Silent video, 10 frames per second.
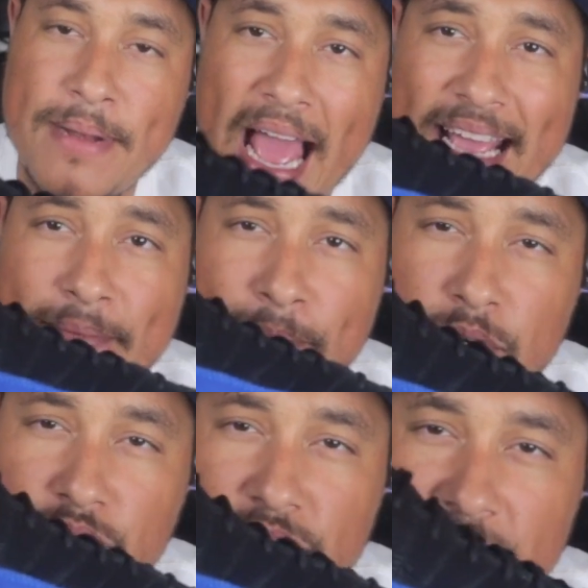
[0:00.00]
black and
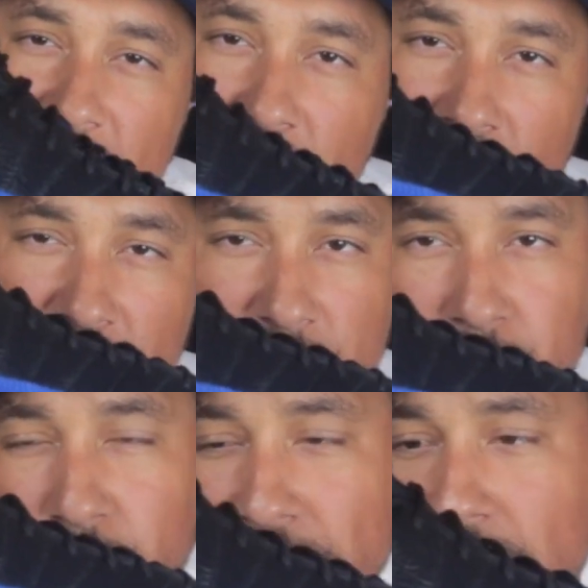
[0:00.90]
blue sneaker is
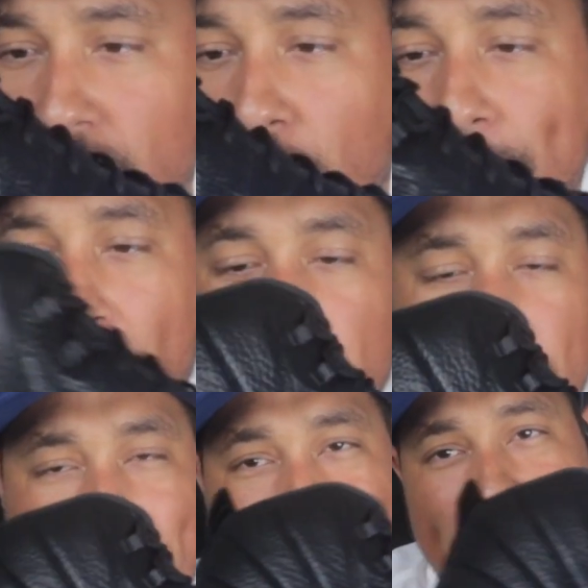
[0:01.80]
pretty dope. I
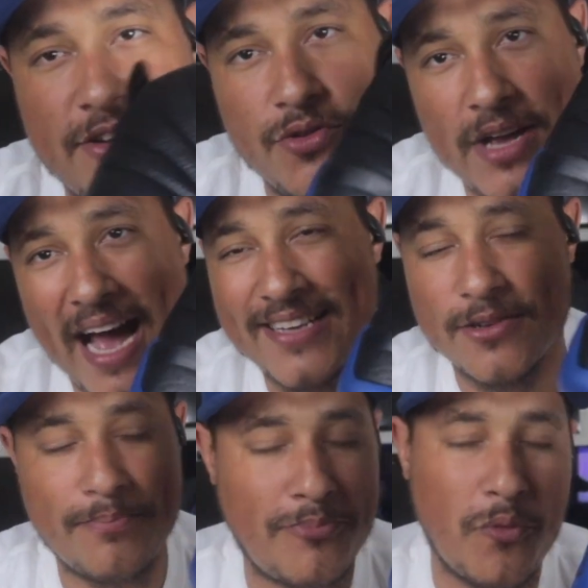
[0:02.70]
will be hitting you guys
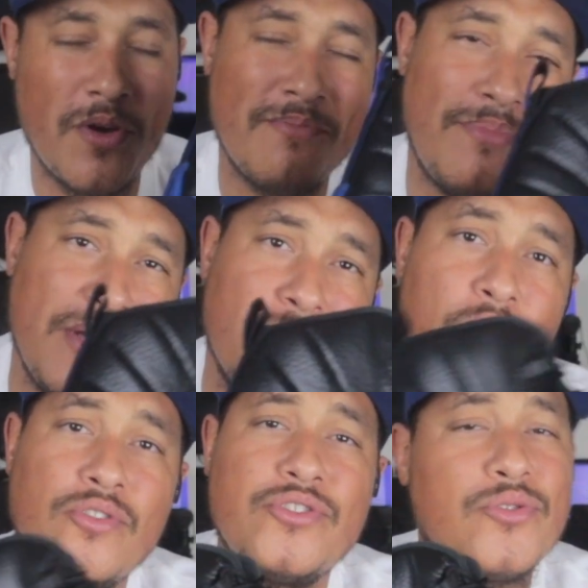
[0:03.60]
up with
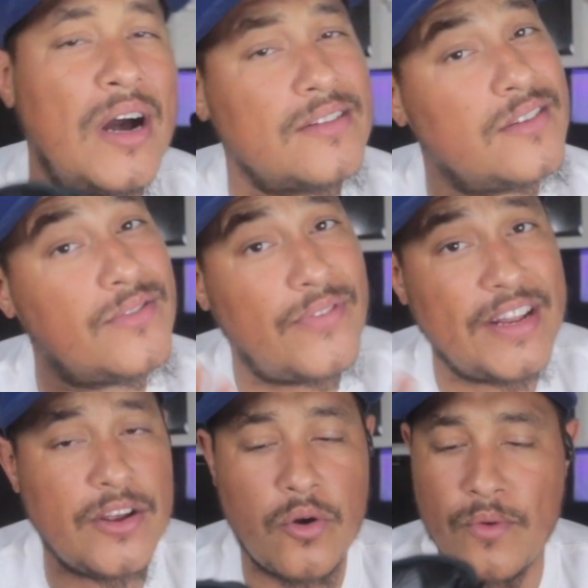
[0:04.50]
B-rolls throughout this
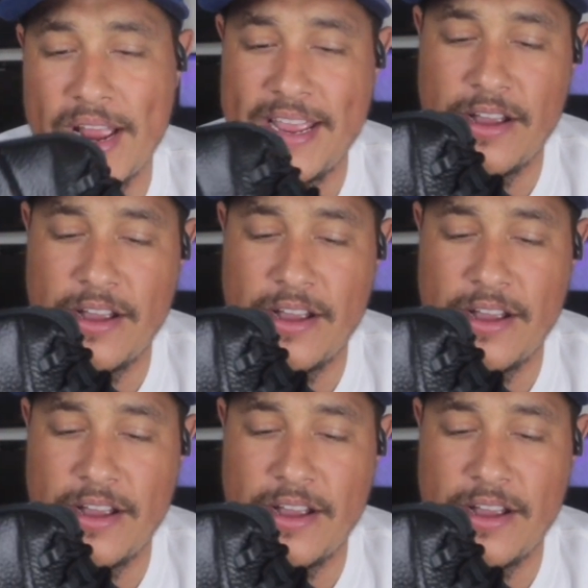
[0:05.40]
video right